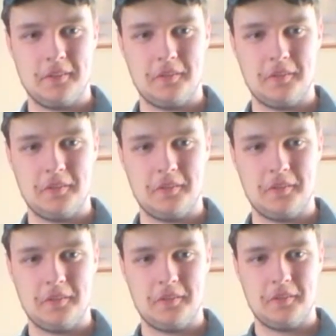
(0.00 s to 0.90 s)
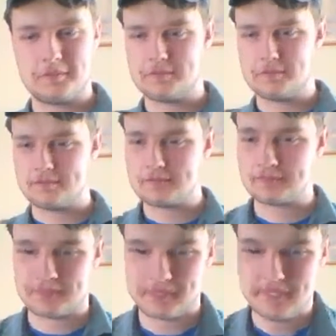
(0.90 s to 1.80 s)
Wow.
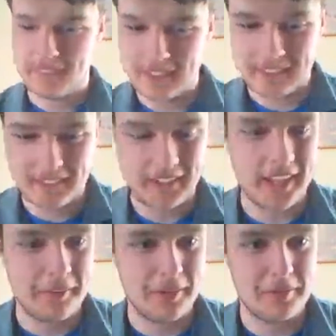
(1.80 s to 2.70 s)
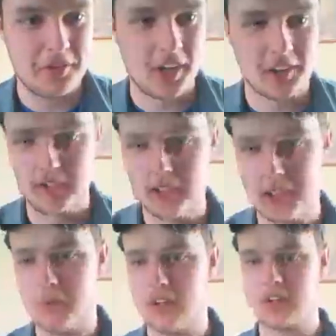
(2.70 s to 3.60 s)
I can't believe it's actually going to work.